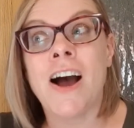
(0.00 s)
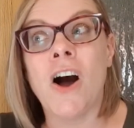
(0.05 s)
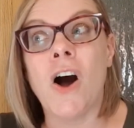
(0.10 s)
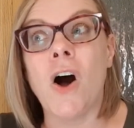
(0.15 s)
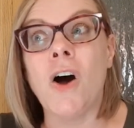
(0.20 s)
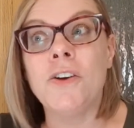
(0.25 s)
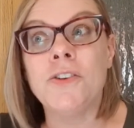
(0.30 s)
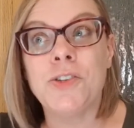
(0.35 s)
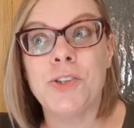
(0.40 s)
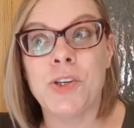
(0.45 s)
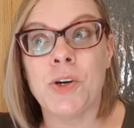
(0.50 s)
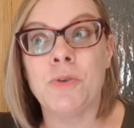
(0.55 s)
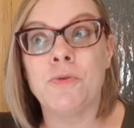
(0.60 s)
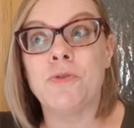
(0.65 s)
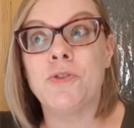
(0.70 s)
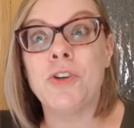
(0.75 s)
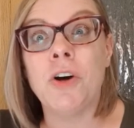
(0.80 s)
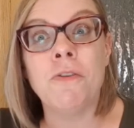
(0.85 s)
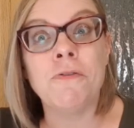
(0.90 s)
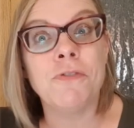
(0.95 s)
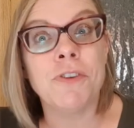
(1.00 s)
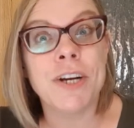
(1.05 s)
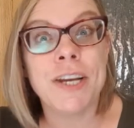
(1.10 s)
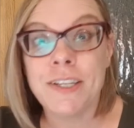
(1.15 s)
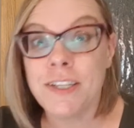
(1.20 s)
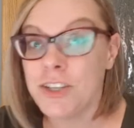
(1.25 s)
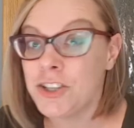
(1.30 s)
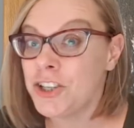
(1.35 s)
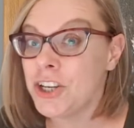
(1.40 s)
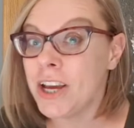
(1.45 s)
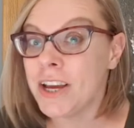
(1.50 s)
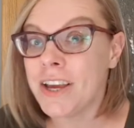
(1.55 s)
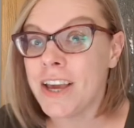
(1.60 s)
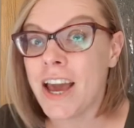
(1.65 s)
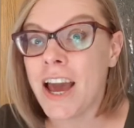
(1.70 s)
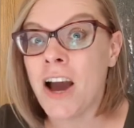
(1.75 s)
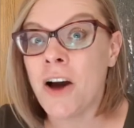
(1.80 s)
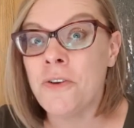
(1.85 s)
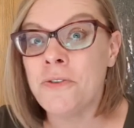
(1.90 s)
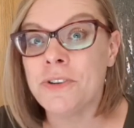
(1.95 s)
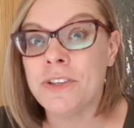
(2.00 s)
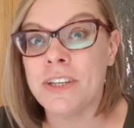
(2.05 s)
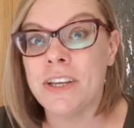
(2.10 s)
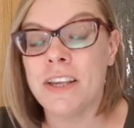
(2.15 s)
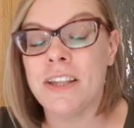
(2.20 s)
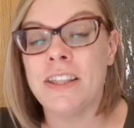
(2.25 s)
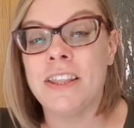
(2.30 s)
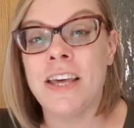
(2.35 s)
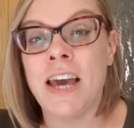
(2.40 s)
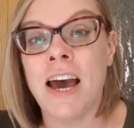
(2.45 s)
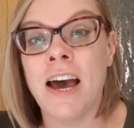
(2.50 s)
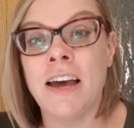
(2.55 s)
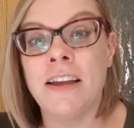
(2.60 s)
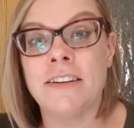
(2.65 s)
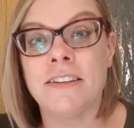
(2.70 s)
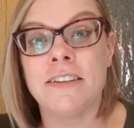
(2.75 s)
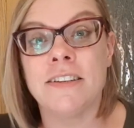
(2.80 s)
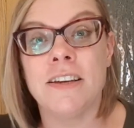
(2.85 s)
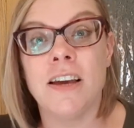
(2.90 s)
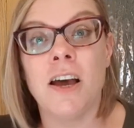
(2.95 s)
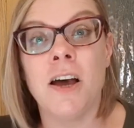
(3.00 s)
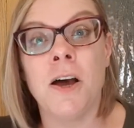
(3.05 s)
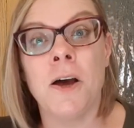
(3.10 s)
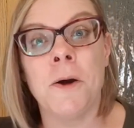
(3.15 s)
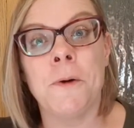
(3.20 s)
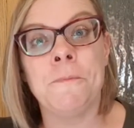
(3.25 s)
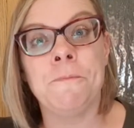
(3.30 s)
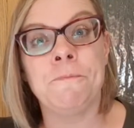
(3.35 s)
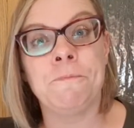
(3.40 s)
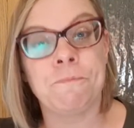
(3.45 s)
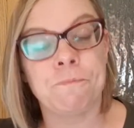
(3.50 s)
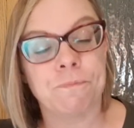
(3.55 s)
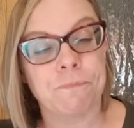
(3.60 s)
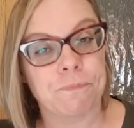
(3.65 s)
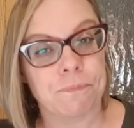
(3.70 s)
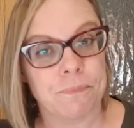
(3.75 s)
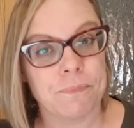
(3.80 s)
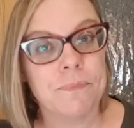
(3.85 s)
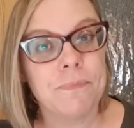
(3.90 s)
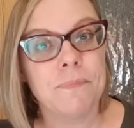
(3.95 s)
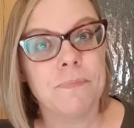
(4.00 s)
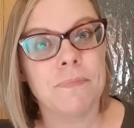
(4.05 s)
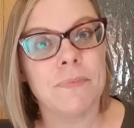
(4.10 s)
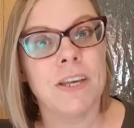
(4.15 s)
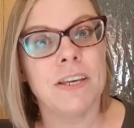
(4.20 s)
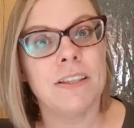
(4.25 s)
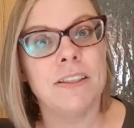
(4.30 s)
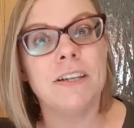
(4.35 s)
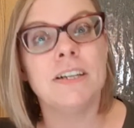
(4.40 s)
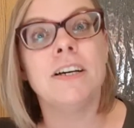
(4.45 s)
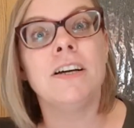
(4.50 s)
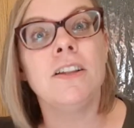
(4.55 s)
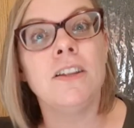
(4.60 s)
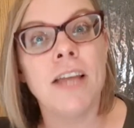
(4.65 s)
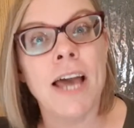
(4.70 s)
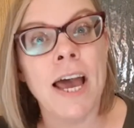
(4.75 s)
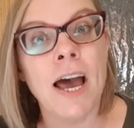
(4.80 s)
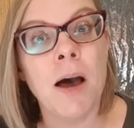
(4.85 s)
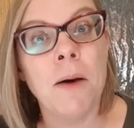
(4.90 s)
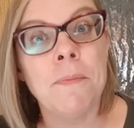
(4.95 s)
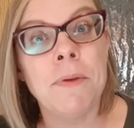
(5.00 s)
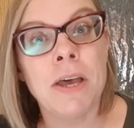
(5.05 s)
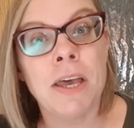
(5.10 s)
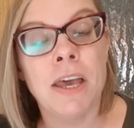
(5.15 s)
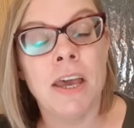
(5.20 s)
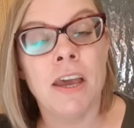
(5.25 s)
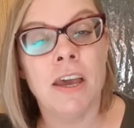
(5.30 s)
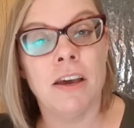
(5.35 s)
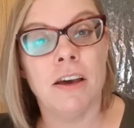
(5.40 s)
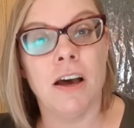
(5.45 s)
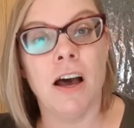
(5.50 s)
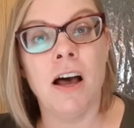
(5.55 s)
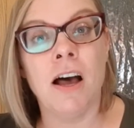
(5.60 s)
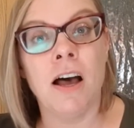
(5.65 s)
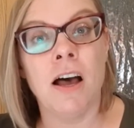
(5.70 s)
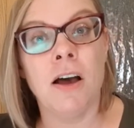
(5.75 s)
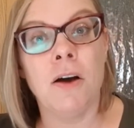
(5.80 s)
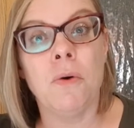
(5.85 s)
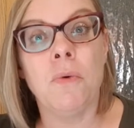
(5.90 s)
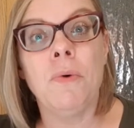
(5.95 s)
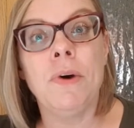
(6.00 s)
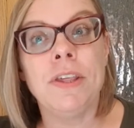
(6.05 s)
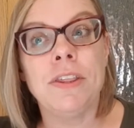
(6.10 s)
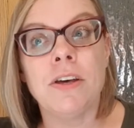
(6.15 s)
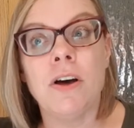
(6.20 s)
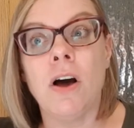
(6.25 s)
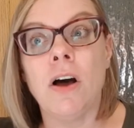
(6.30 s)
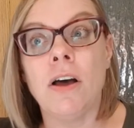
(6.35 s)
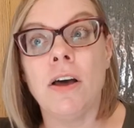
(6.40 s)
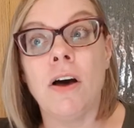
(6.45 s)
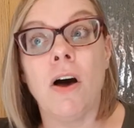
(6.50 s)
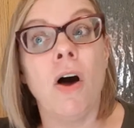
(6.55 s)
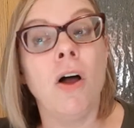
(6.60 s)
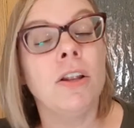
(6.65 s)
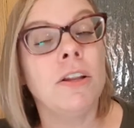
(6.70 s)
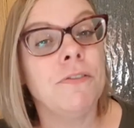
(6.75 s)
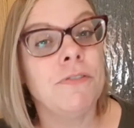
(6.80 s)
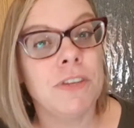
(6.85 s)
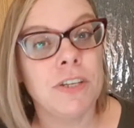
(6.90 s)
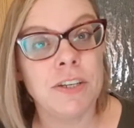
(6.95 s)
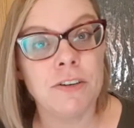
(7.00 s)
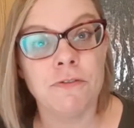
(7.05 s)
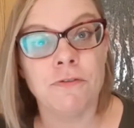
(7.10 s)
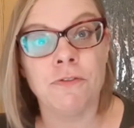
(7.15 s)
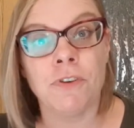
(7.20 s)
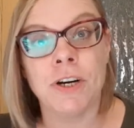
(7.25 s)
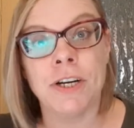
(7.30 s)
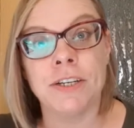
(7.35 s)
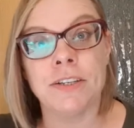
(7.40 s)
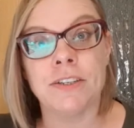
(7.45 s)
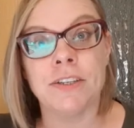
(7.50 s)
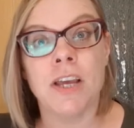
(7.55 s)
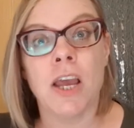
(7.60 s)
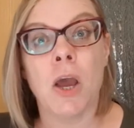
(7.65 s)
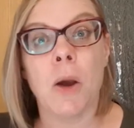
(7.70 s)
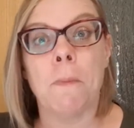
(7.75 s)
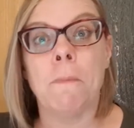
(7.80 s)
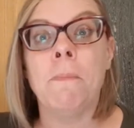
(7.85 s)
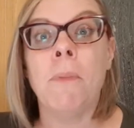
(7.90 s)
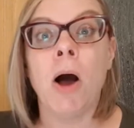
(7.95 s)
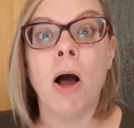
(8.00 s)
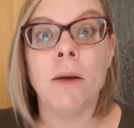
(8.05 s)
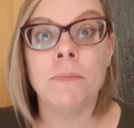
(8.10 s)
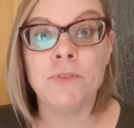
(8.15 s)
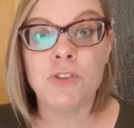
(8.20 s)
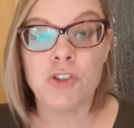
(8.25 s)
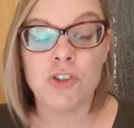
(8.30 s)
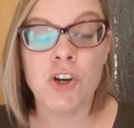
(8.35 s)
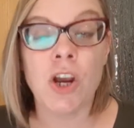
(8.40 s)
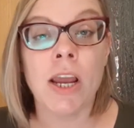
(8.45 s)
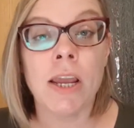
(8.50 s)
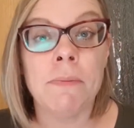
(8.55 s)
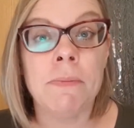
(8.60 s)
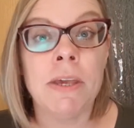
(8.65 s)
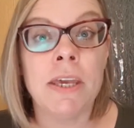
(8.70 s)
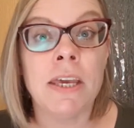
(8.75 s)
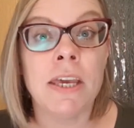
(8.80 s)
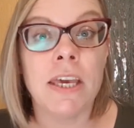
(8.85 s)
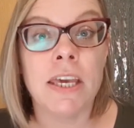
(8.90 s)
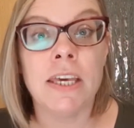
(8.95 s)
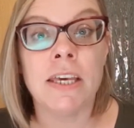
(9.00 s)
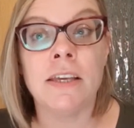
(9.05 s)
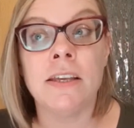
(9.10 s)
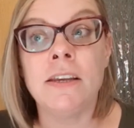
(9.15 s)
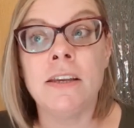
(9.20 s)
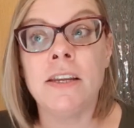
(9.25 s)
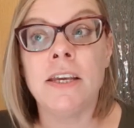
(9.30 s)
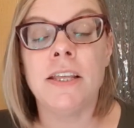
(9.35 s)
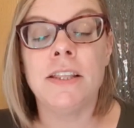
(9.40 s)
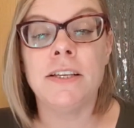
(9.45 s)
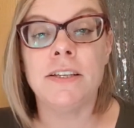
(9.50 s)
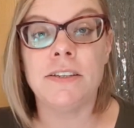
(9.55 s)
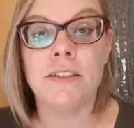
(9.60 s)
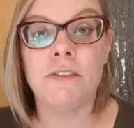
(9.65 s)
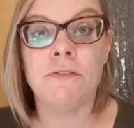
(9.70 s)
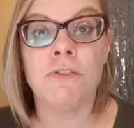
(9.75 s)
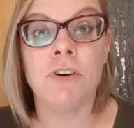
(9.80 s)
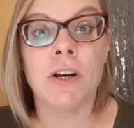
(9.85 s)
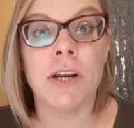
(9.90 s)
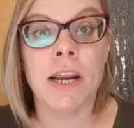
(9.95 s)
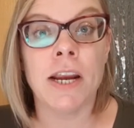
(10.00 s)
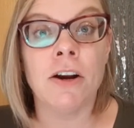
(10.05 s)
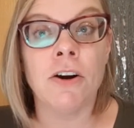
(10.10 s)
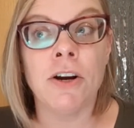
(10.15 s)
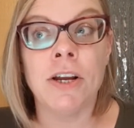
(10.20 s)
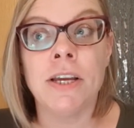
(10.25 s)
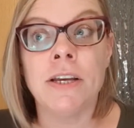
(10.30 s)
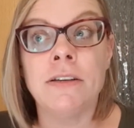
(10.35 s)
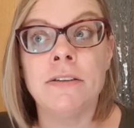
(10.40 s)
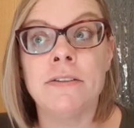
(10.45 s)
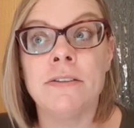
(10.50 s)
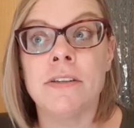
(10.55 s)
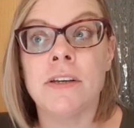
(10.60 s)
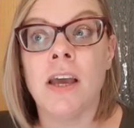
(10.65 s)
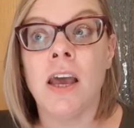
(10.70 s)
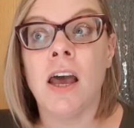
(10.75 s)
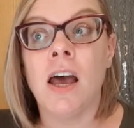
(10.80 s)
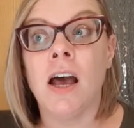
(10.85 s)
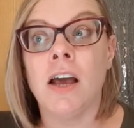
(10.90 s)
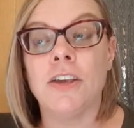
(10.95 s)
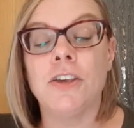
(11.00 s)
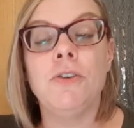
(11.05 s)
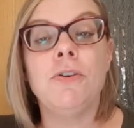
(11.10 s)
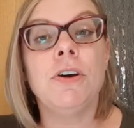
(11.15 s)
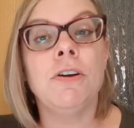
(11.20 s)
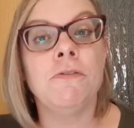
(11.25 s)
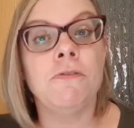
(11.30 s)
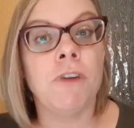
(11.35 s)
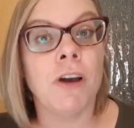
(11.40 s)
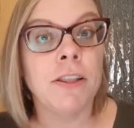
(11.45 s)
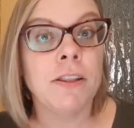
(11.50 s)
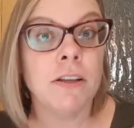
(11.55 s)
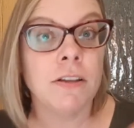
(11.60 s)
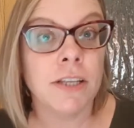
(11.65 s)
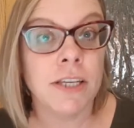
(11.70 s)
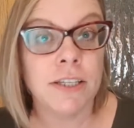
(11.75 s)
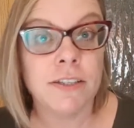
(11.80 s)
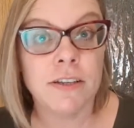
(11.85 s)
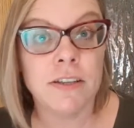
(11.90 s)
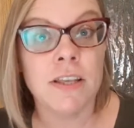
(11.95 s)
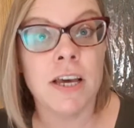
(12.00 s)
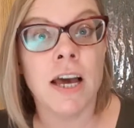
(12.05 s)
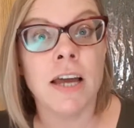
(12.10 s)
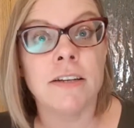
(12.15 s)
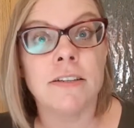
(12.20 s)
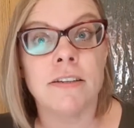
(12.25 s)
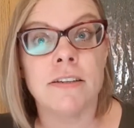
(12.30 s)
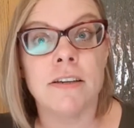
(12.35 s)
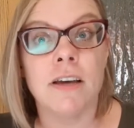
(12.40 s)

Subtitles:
Also, don't forget to check out that the collab with all of the different moms chiming in these different areas. You can find the link to that,